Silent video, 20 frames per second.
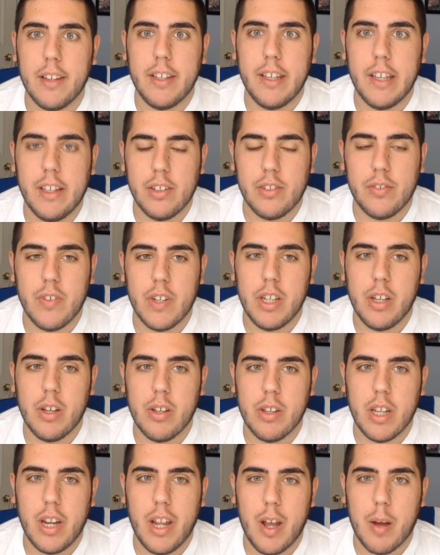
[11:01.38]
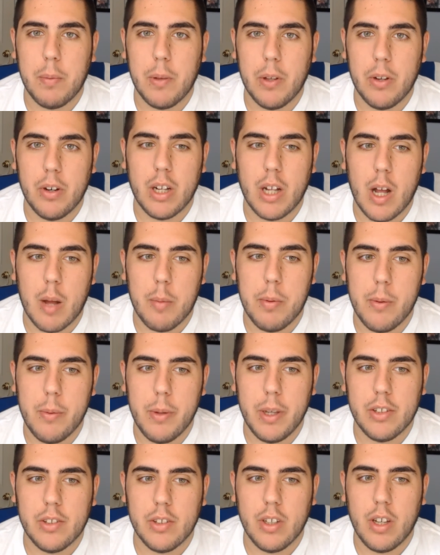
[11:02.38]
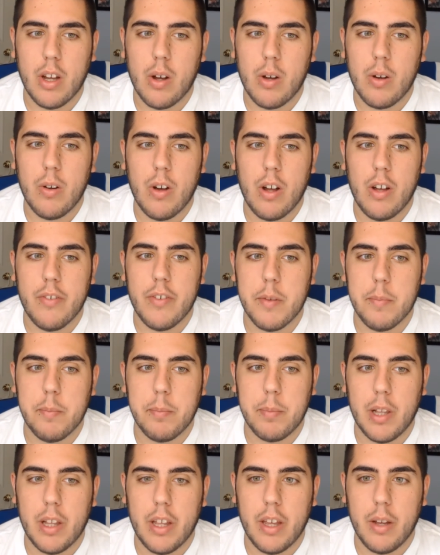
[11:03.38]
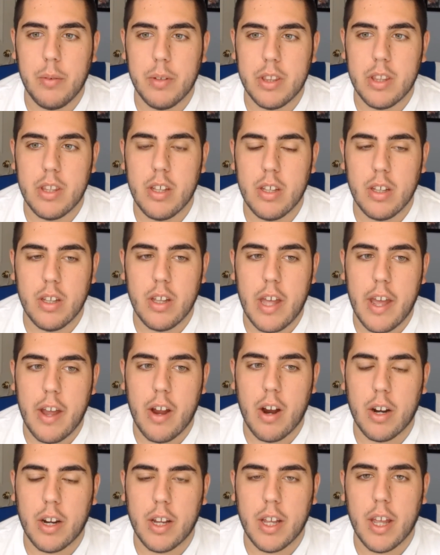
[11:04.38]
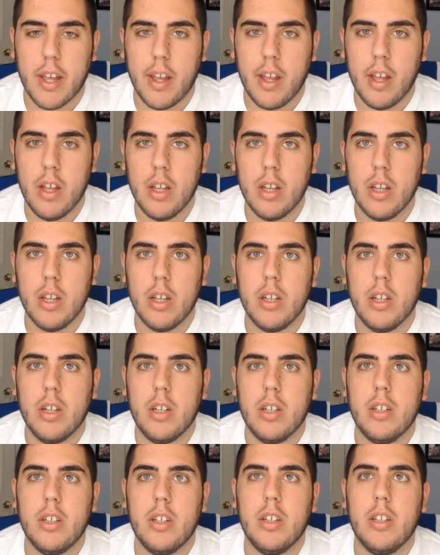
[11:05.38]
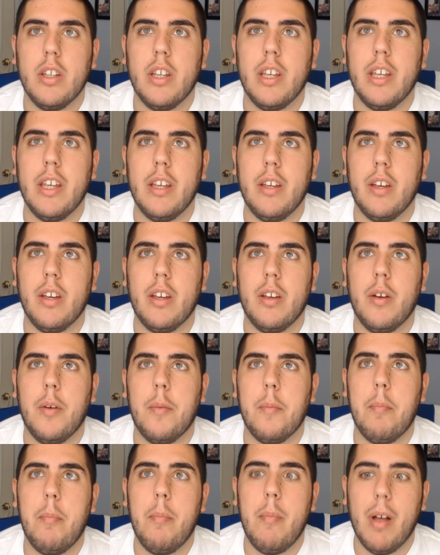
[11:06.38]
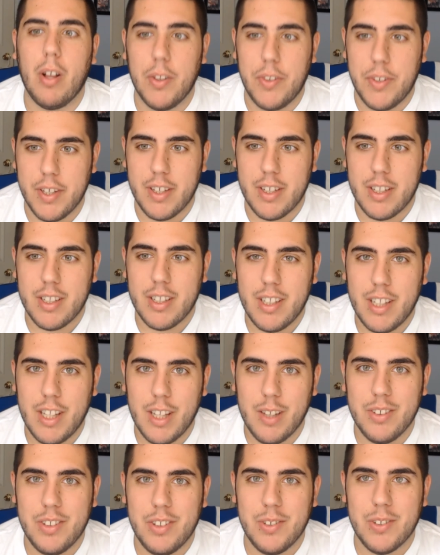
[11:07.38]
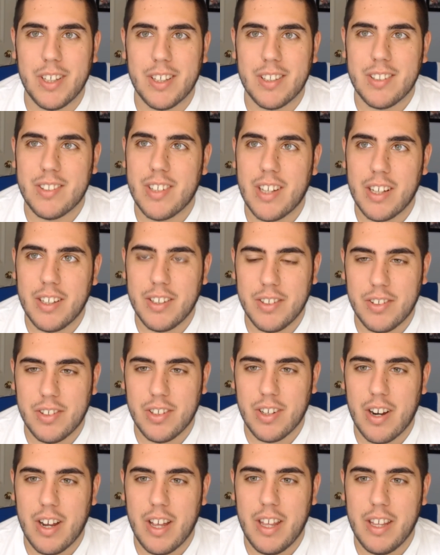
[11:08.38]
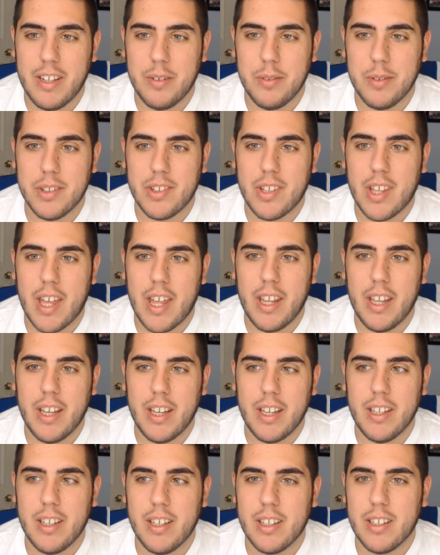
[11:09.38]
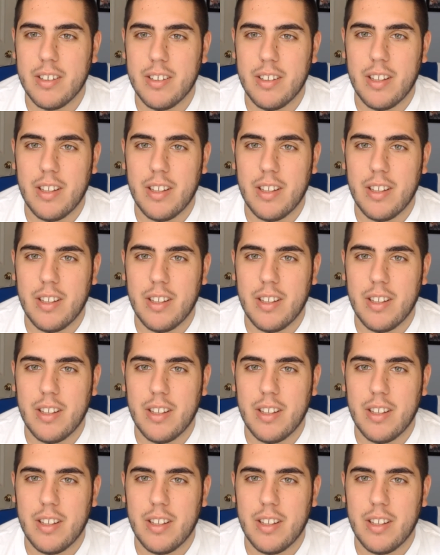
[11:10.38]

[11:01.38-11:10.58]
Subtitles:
Alier's video that he uploaded a couple weeks ago of him playing with the ARK. It melted. He was using a silencer, and it was getting